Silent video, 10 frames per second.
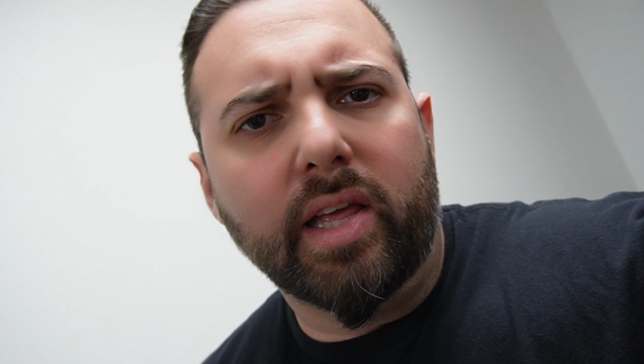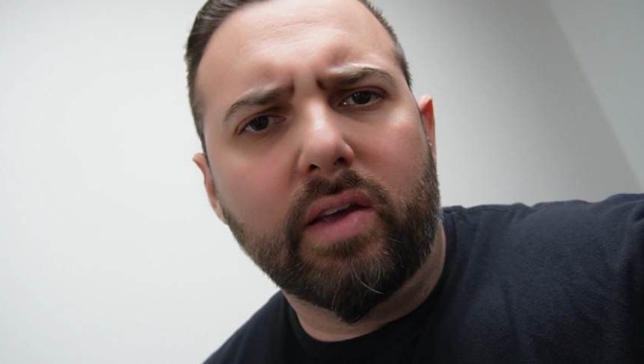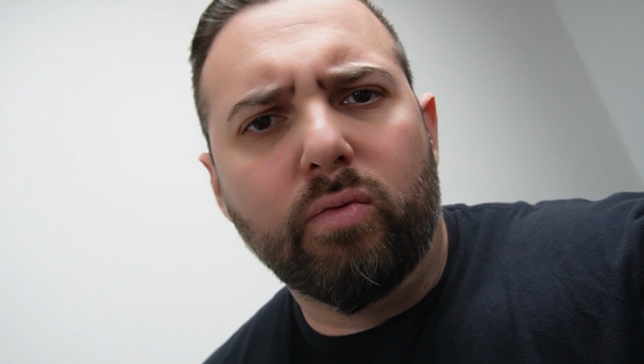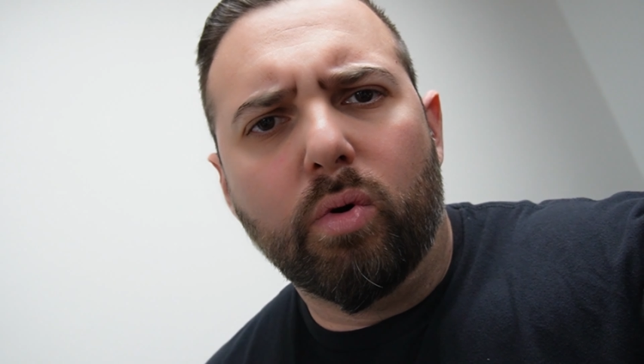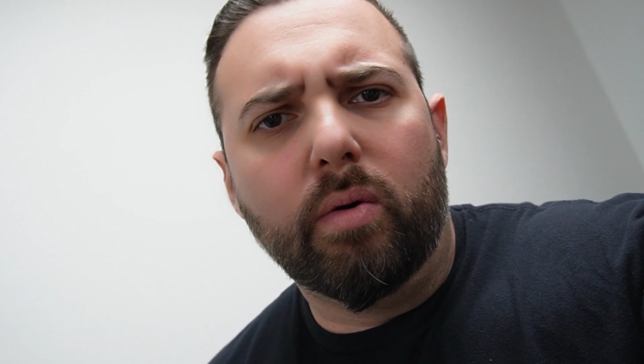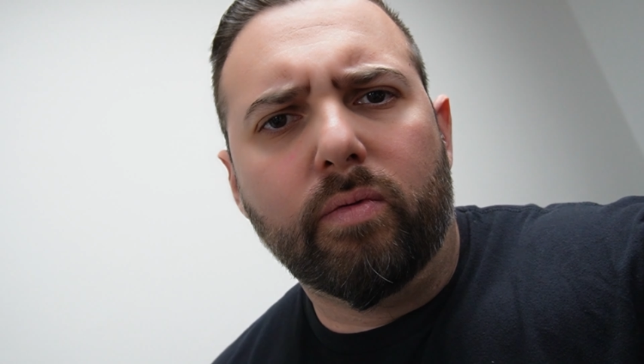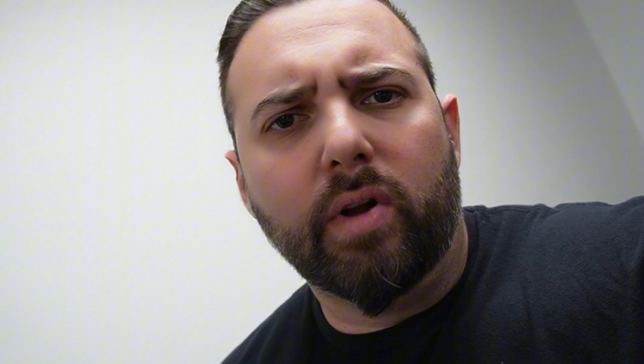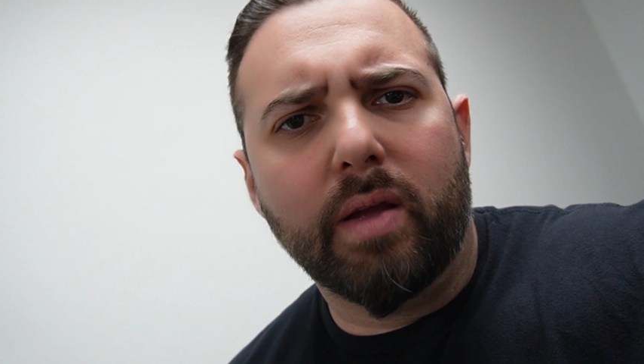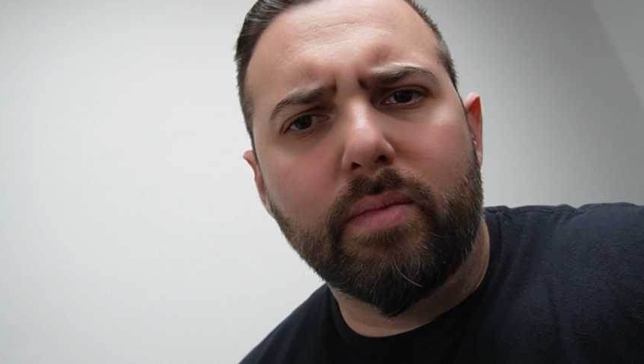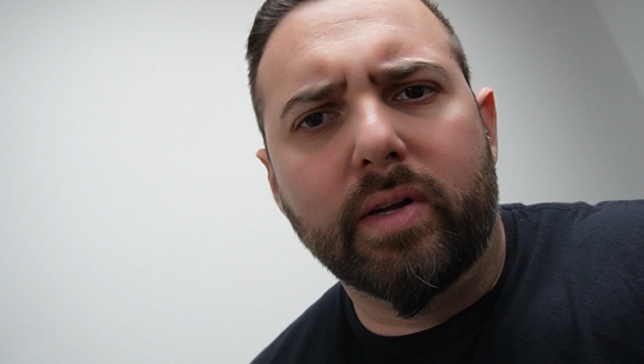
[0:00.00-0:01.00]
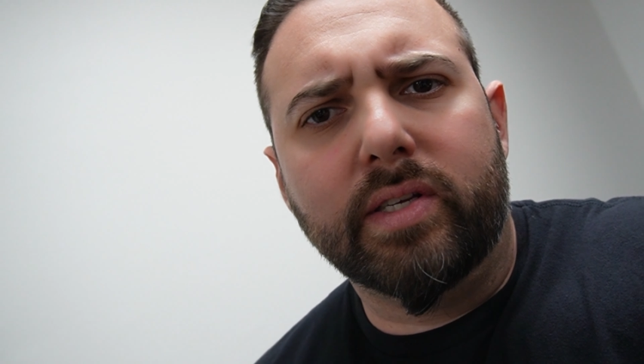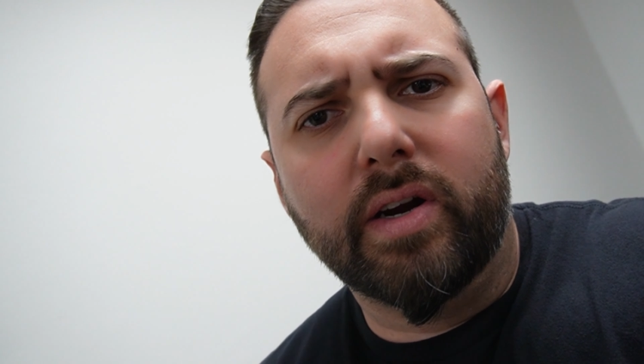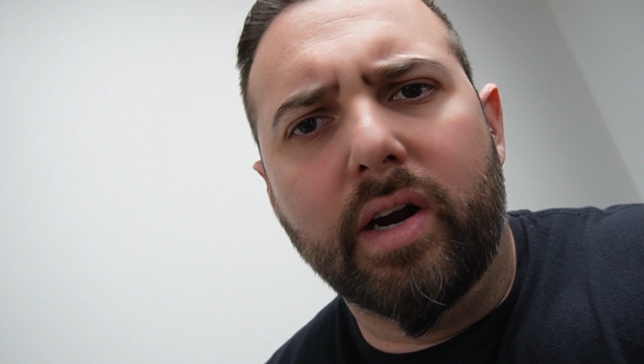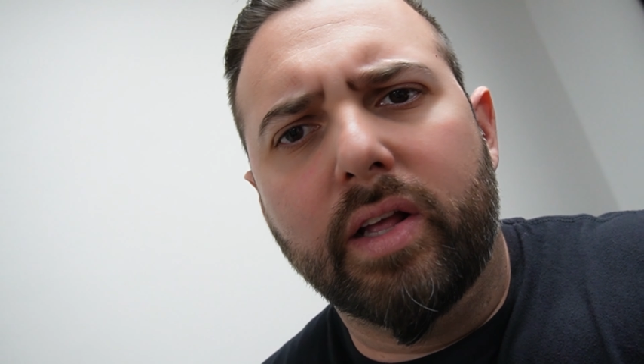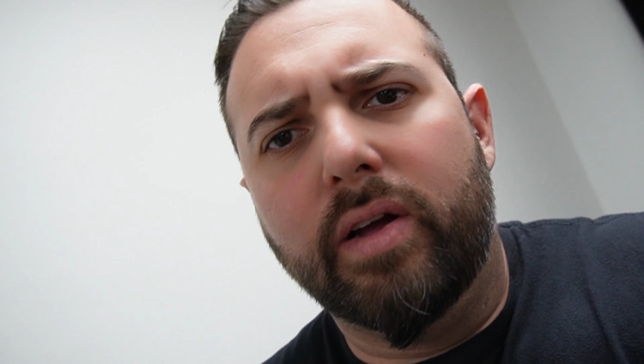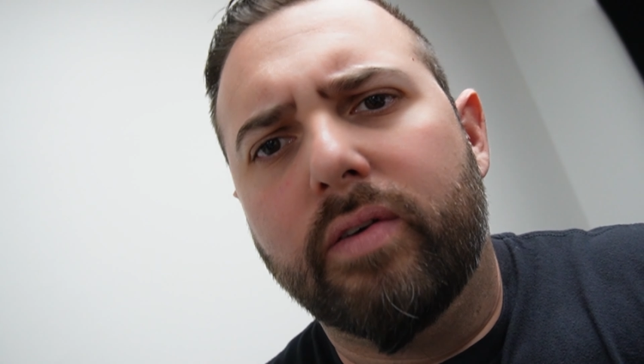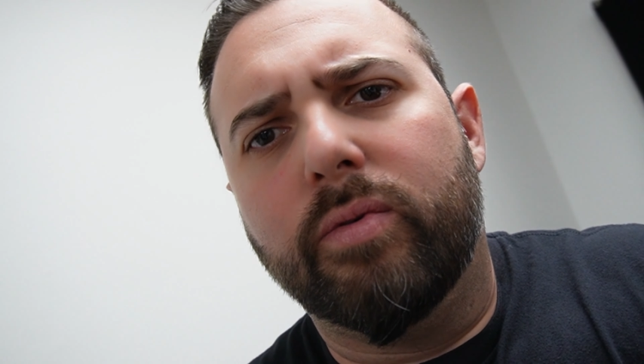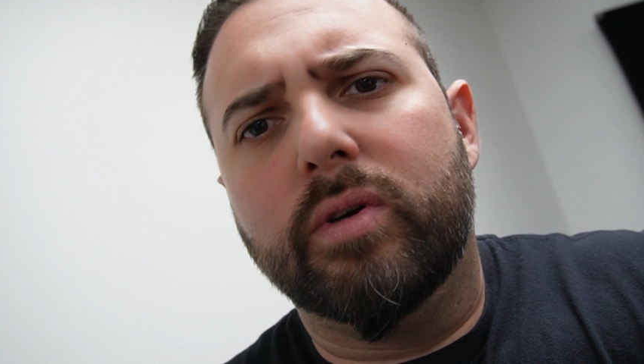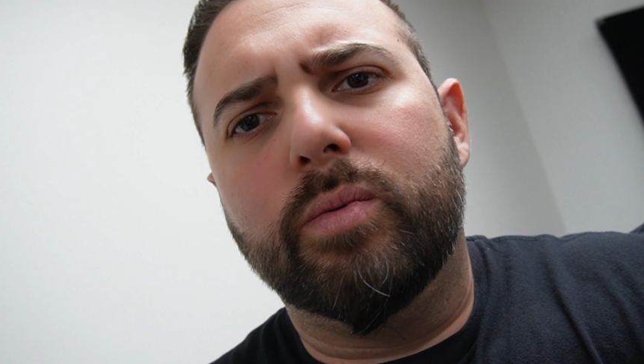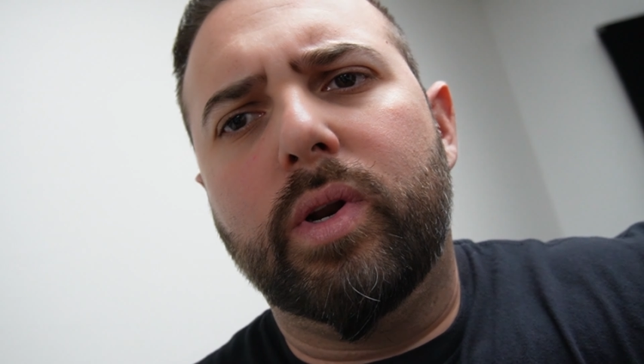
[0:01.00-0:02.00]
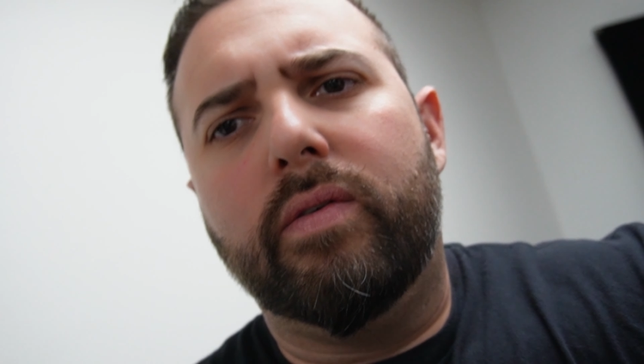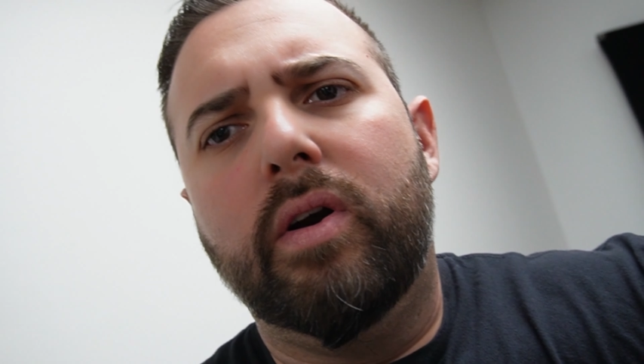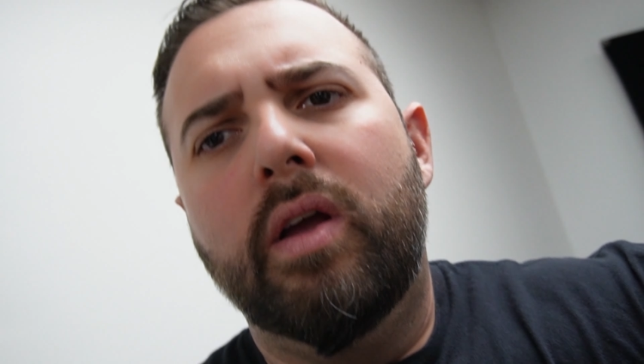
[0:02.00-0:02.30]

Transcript: Like you've worn them for like military, law enforcement, whatever.